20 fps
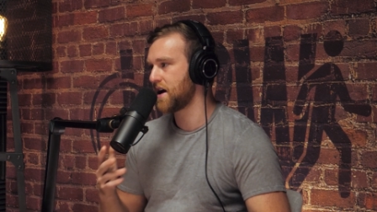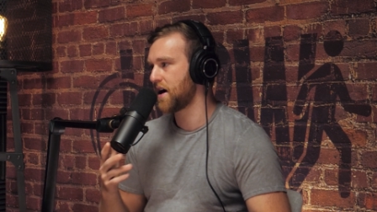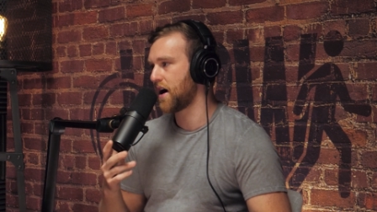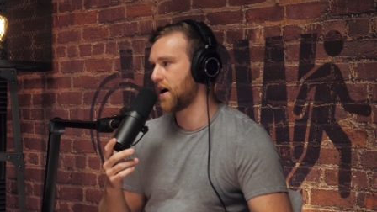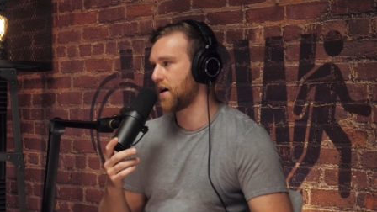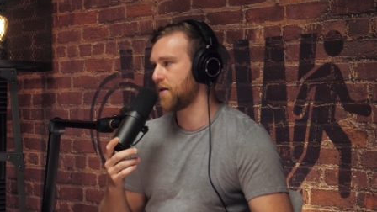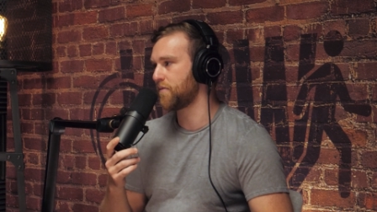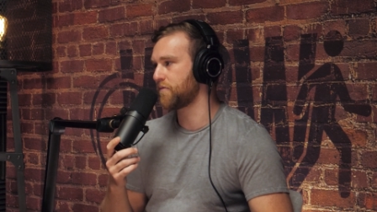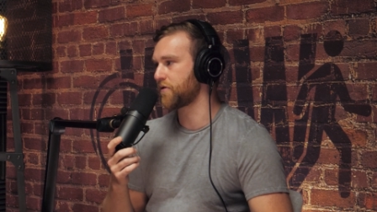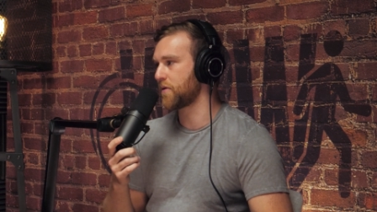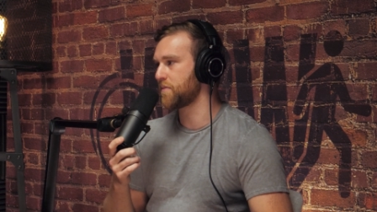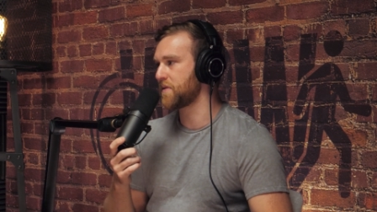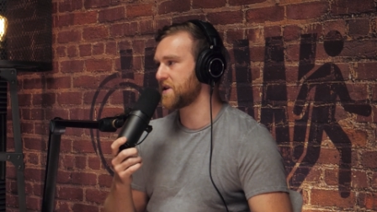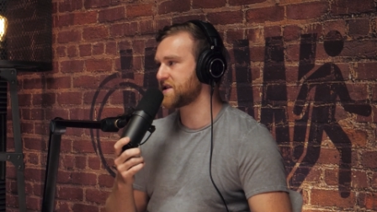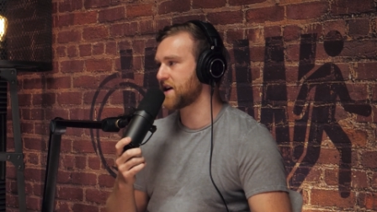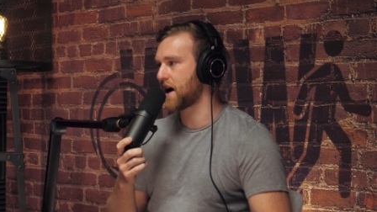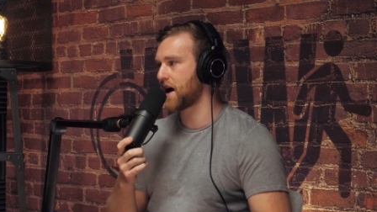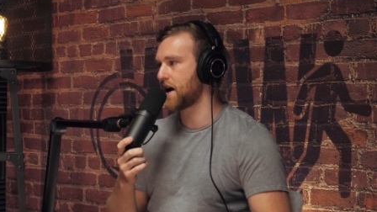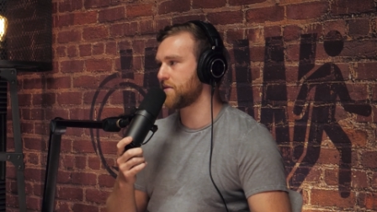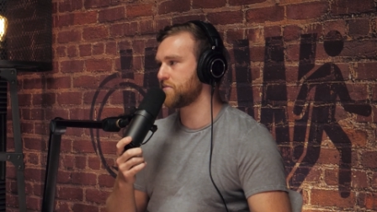from the
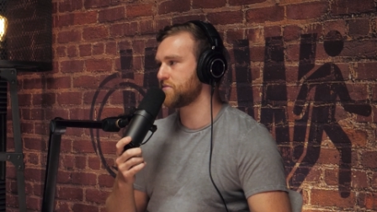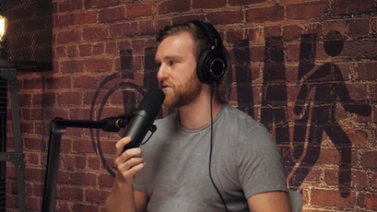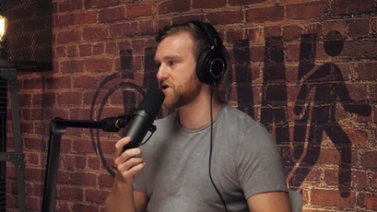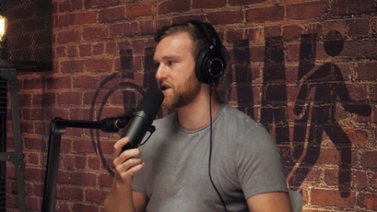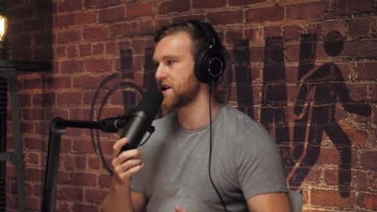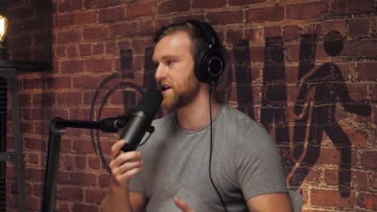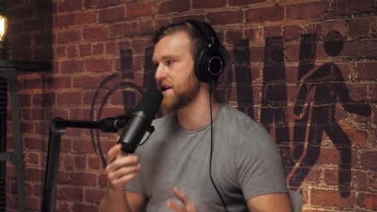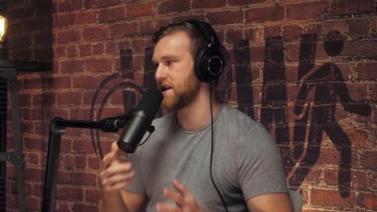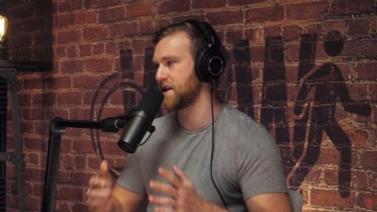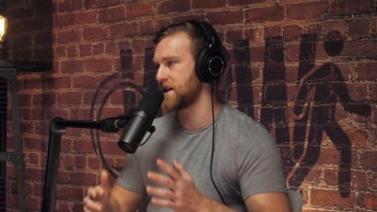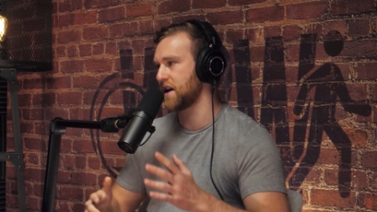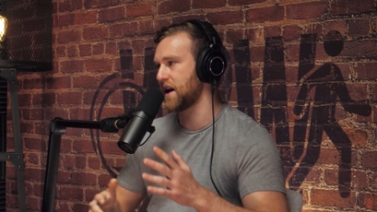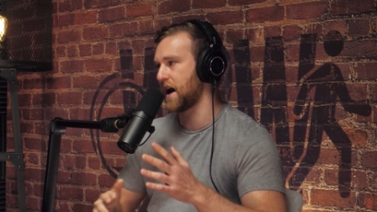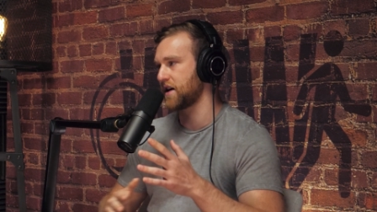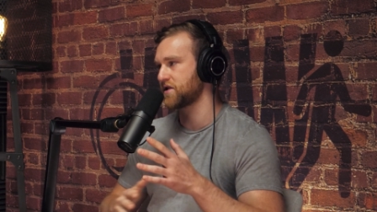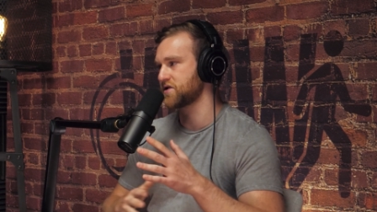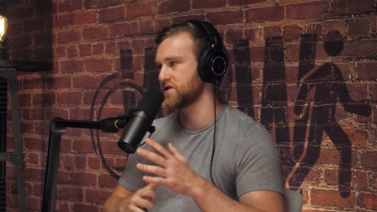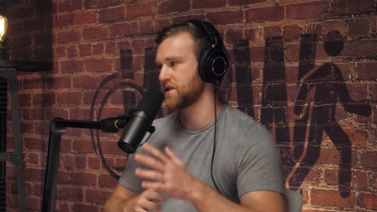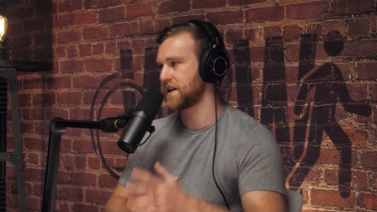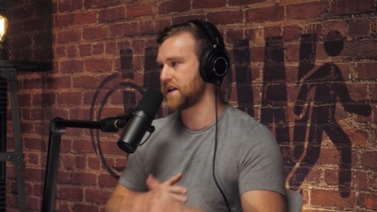time so that he can
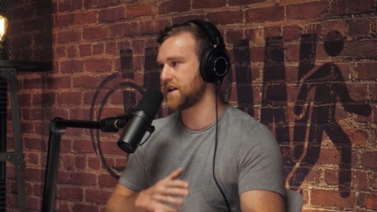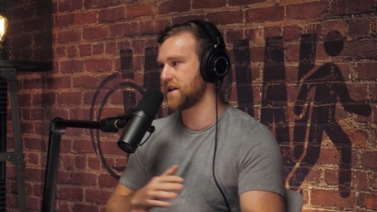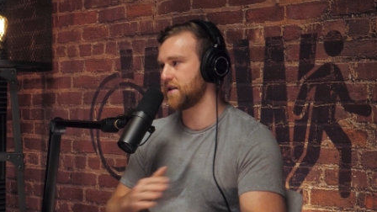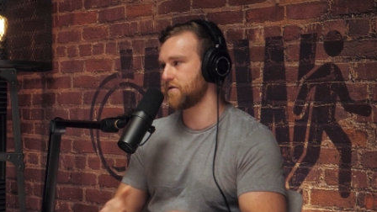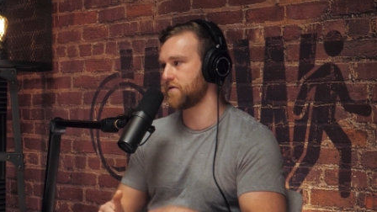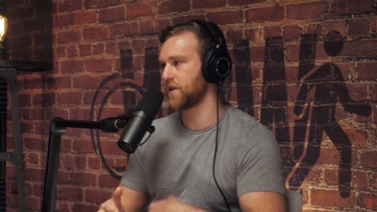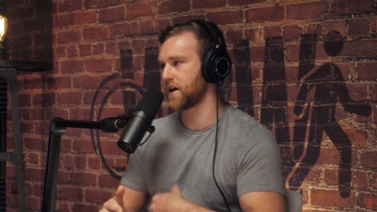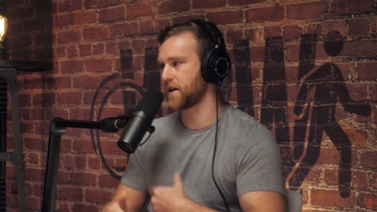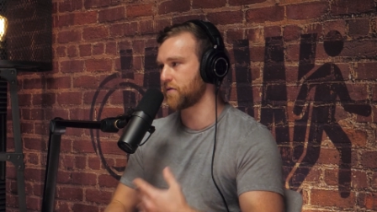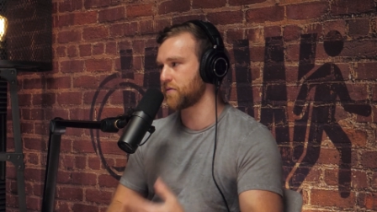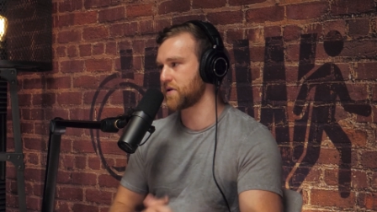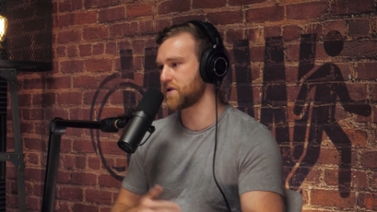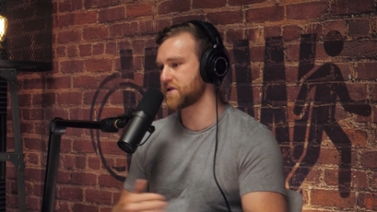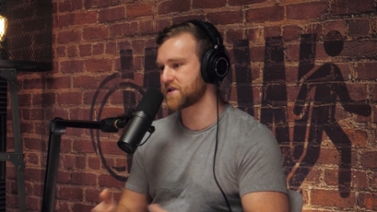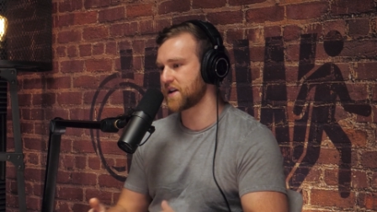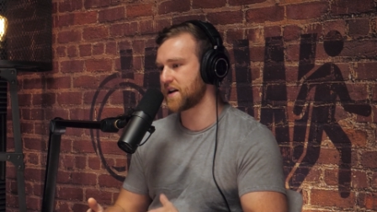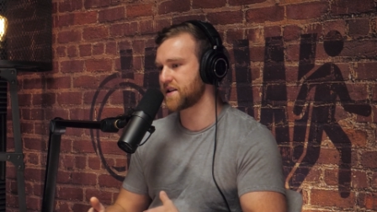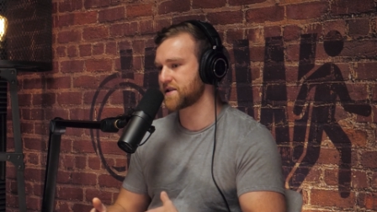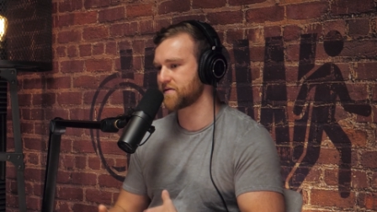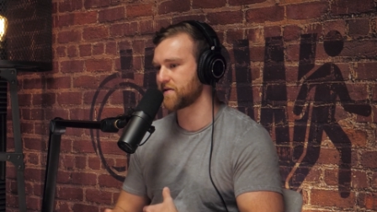actually give like a real
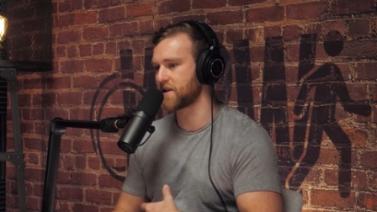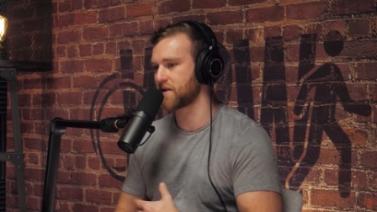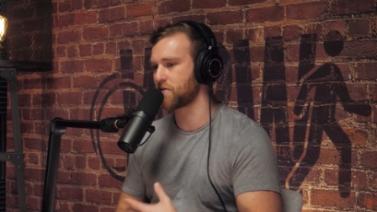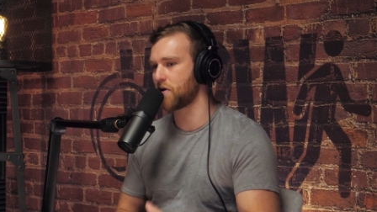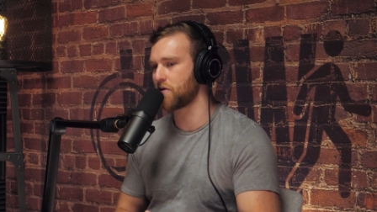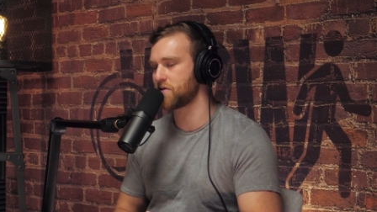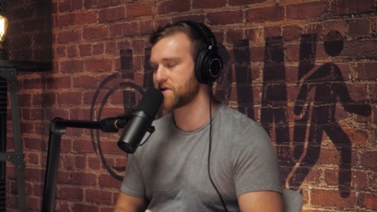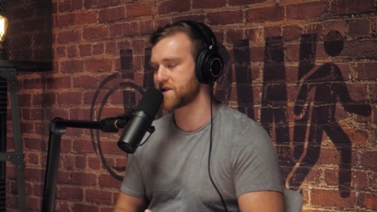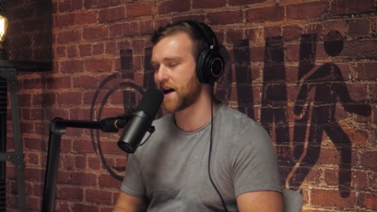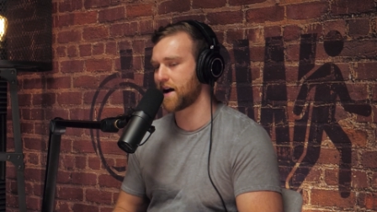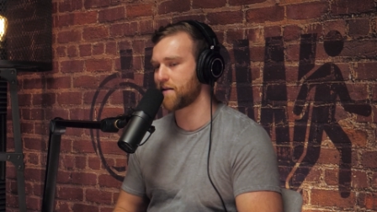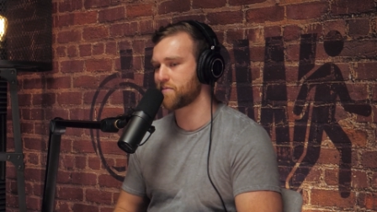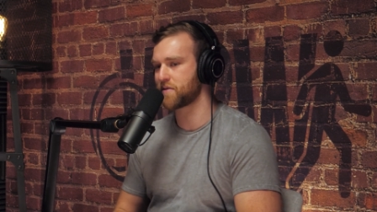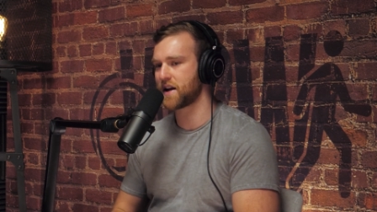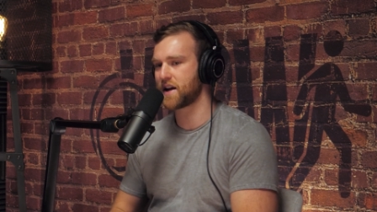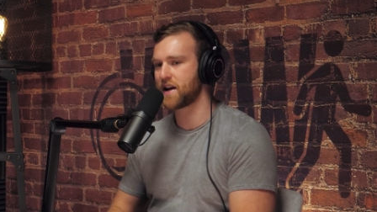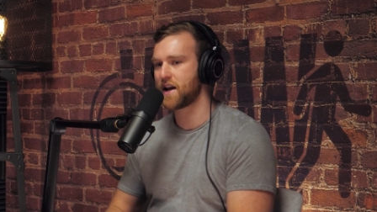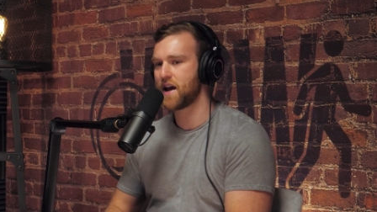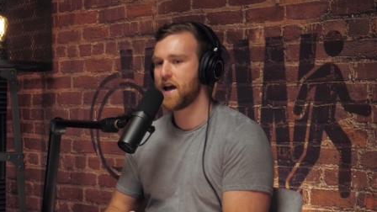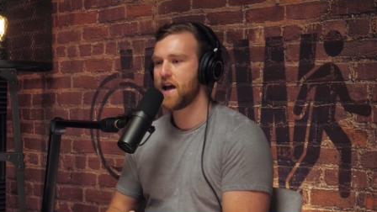sense of like what was
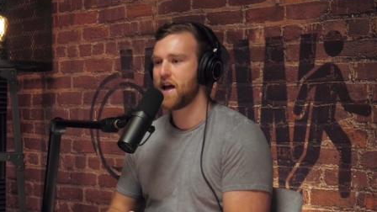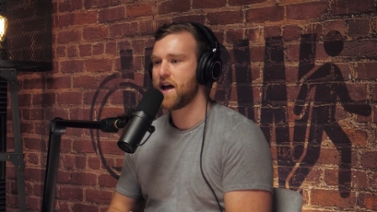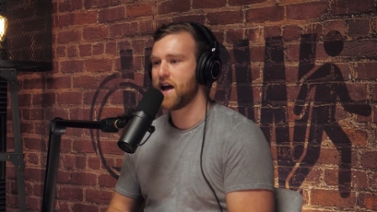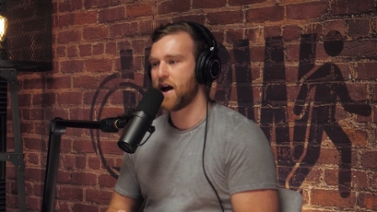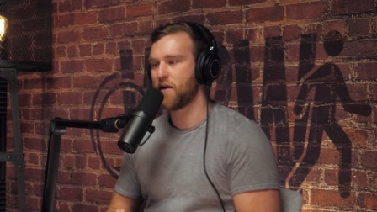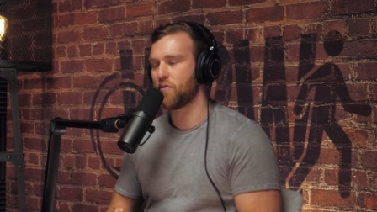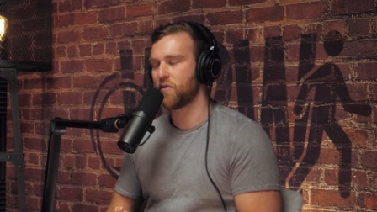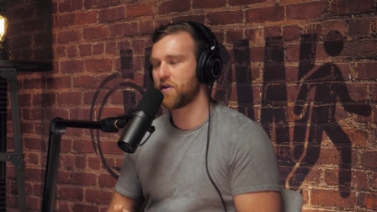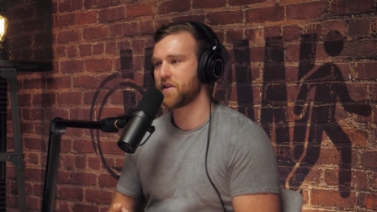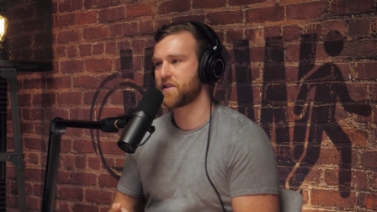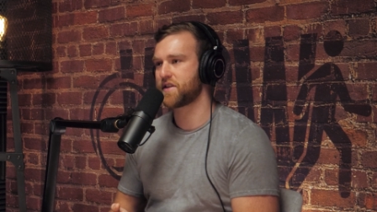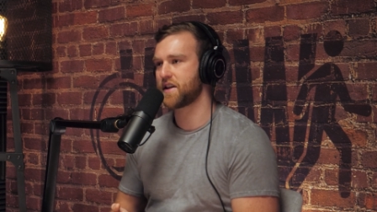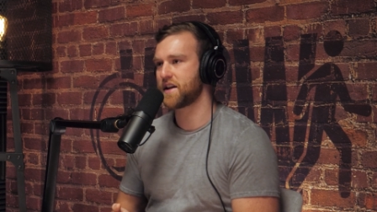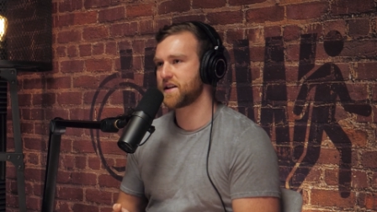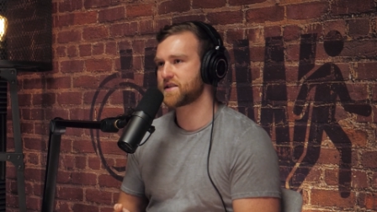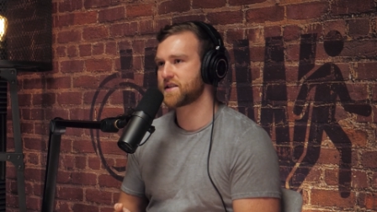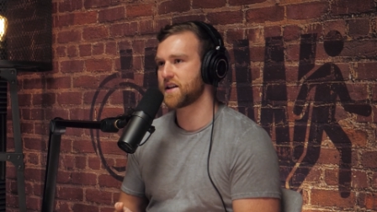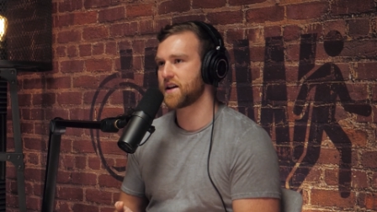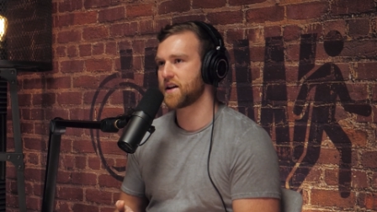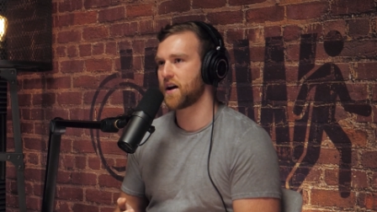happening. And one of the
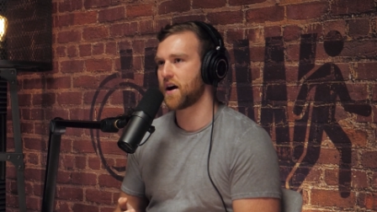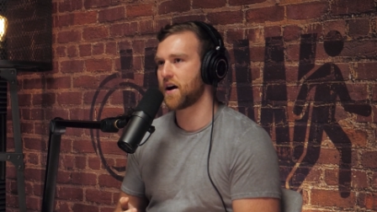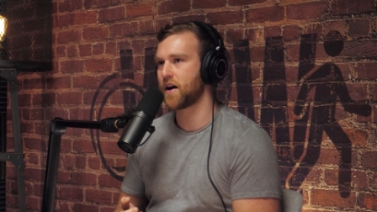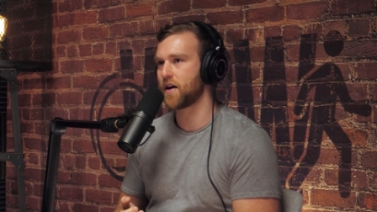things that